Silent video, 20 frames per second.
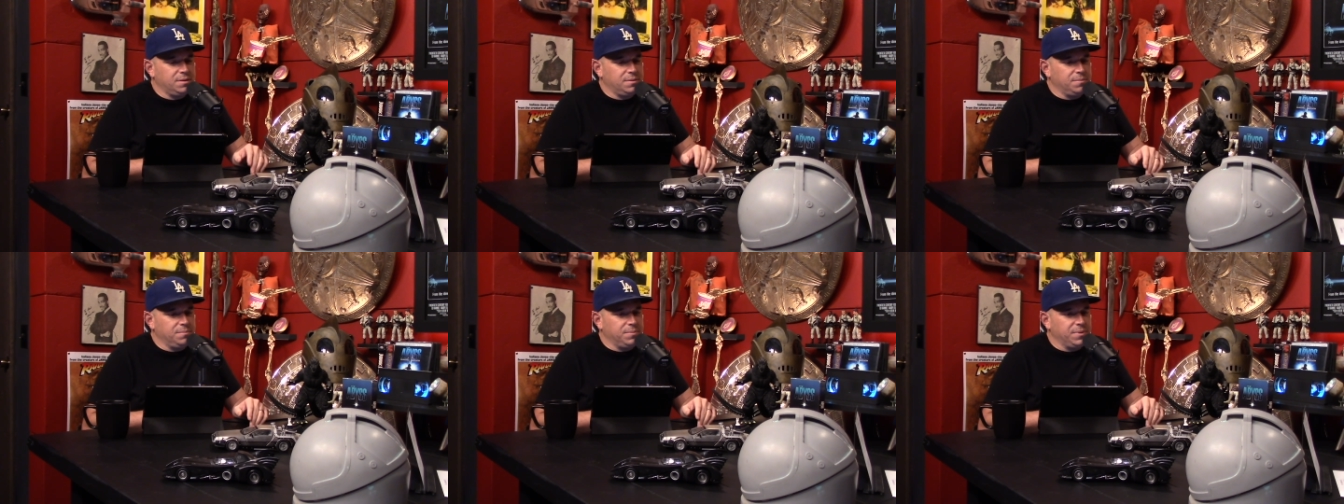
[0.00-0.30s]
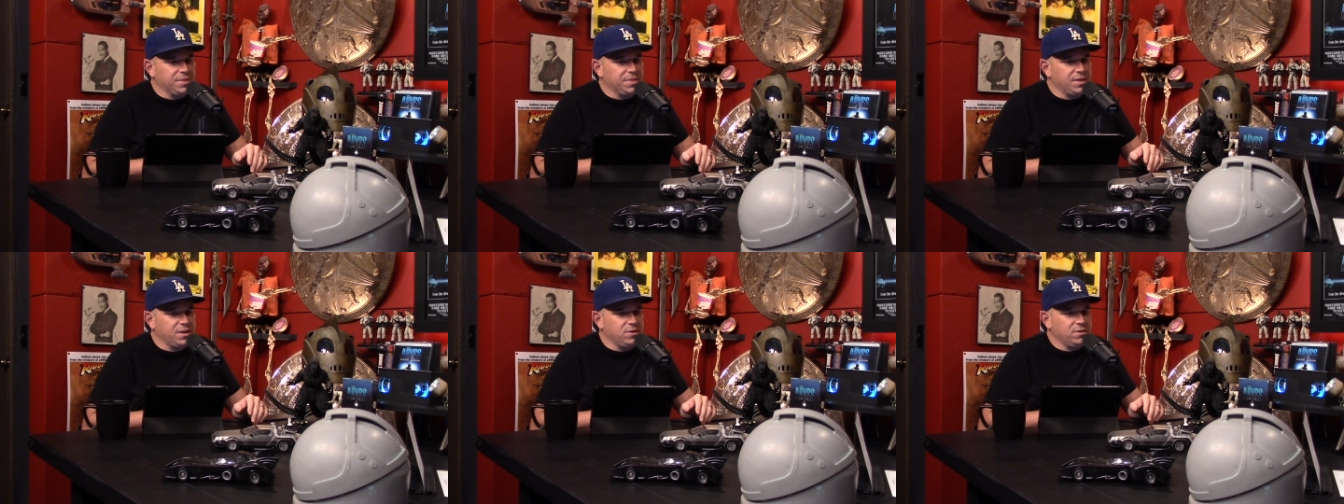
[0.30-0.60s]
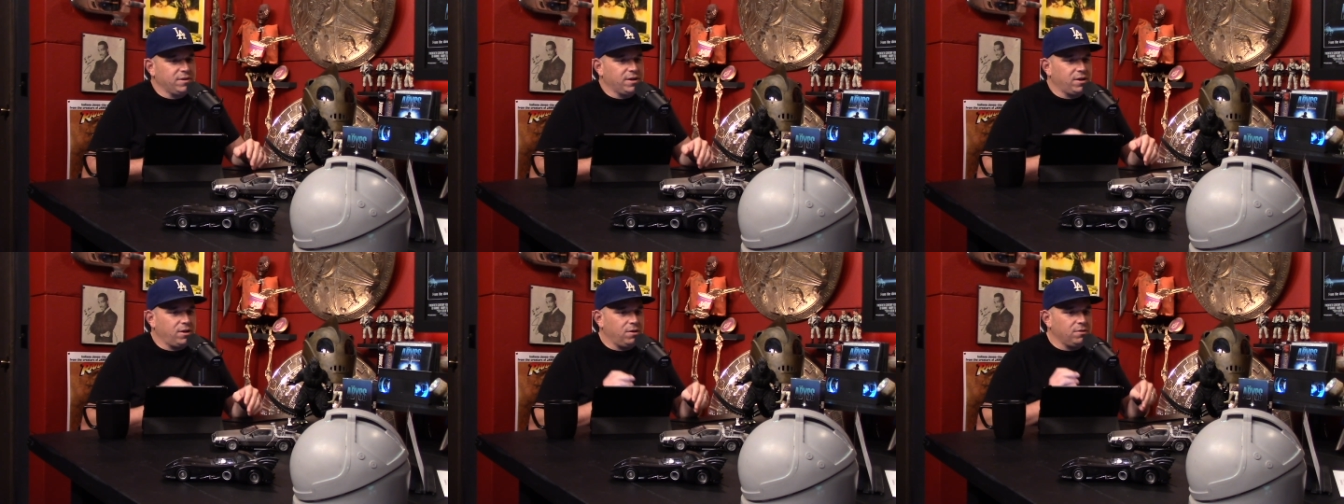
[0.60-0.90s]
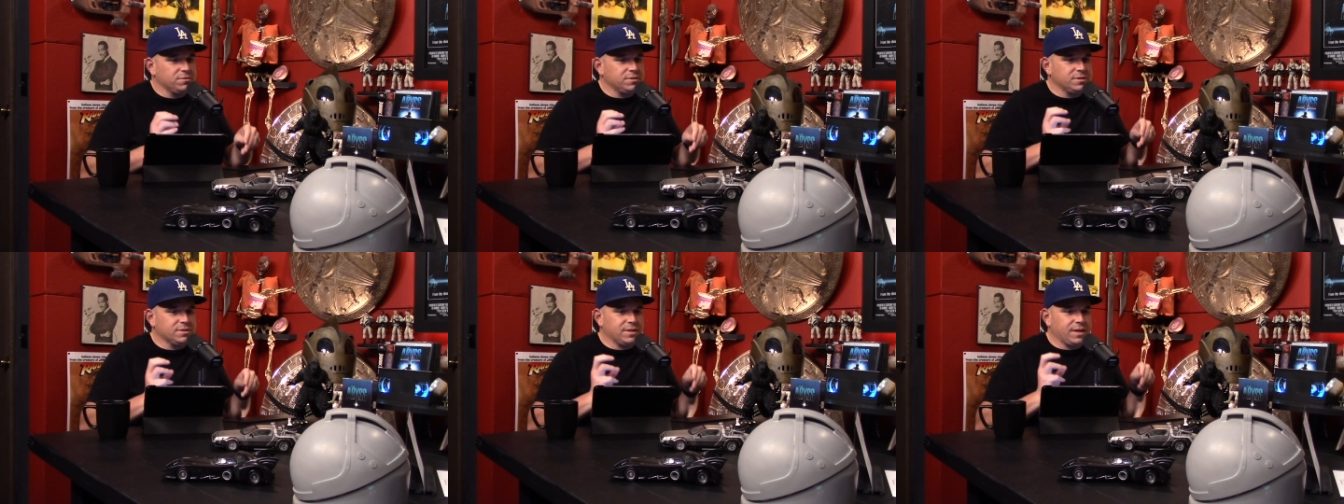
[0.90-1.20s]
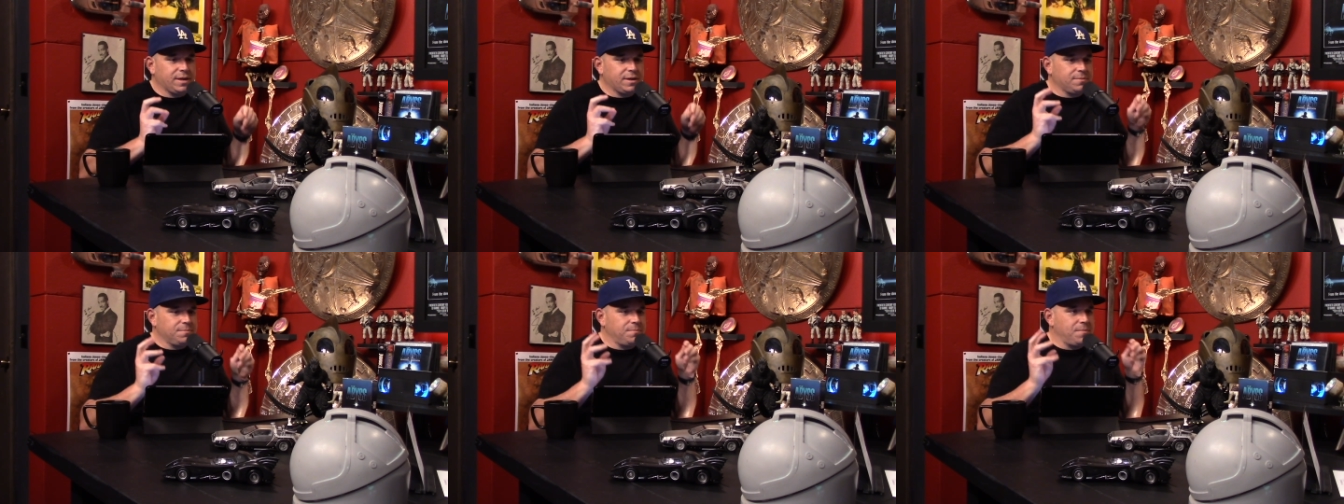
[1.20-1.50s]
but then you got all these
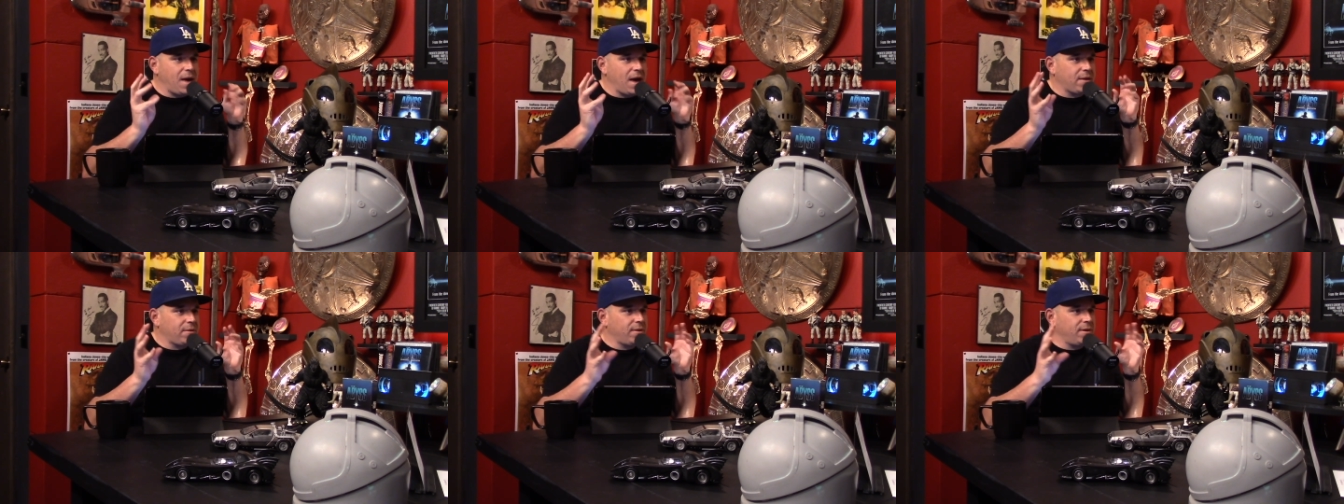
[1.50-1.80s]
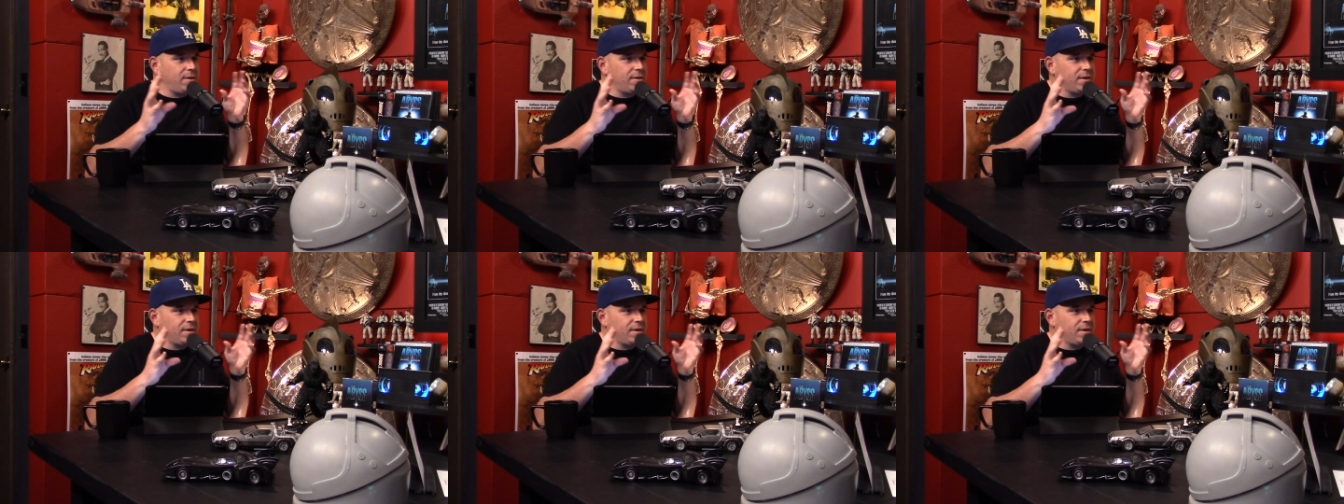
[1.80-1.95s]
like background